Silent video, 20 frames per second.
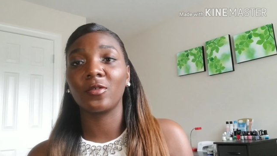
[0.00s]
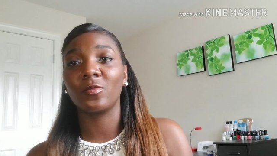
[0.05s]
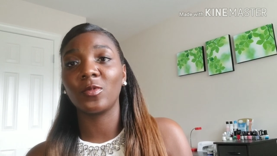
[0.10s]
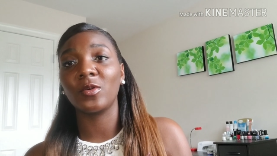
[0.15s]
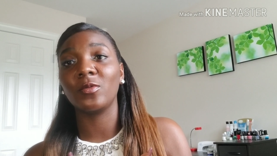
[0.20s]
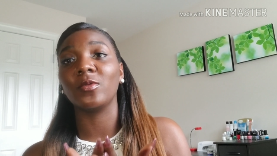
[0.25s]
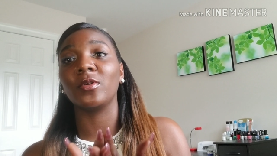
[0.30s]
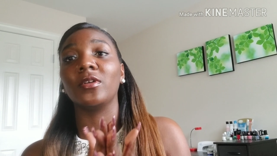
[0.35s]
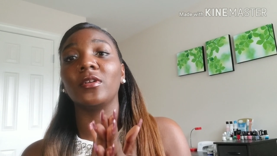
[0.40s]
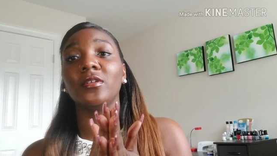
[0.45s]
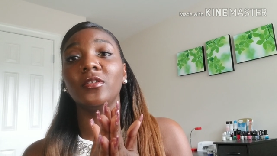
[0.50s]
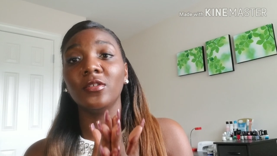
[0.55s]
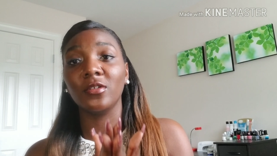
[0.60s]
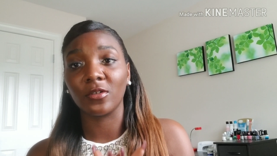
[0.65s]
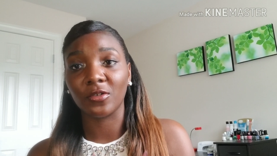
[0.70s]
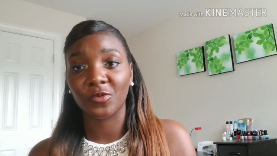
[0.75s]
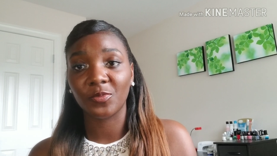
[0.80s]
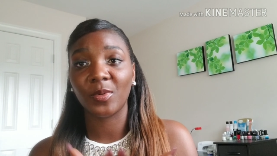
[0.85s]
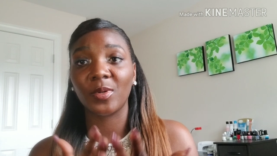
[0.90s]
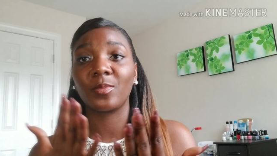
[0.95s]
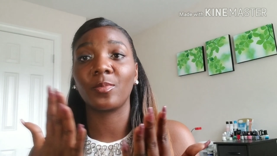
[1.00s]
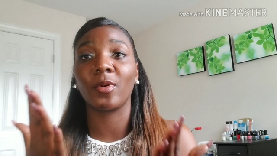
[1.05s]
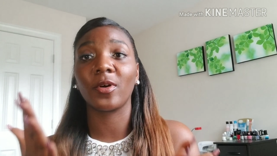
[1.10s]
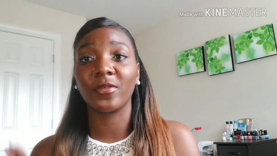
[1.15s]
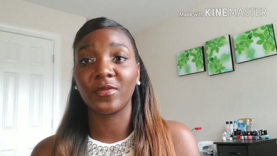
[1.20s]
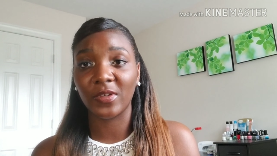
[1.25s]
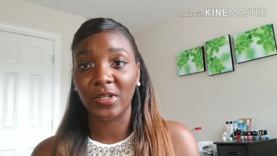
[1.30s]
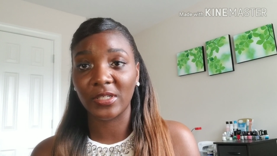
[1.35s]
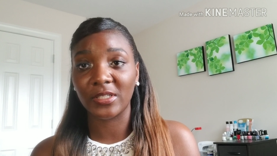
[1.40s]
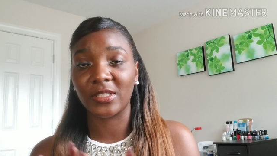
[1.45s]
We would, spend
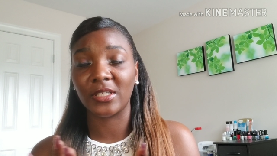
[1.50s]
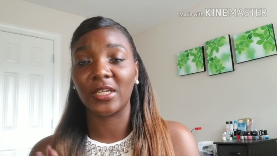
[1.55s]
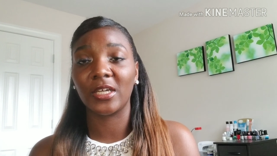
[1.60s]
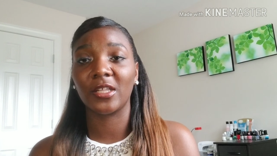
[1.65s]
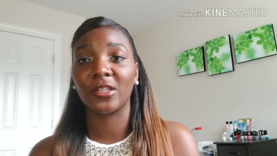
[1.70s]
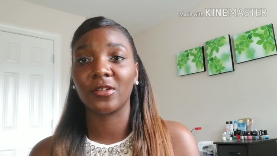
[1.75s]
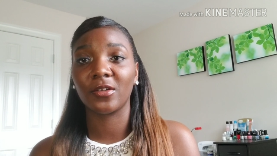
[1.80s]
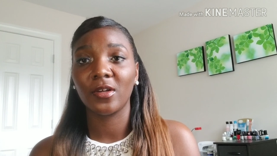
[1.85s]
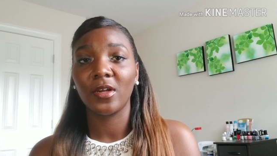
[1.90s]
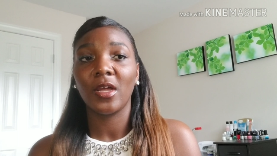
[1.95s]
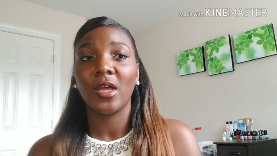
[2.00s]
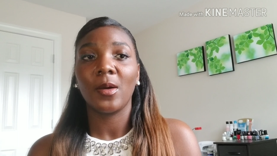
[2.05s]
birthdays together.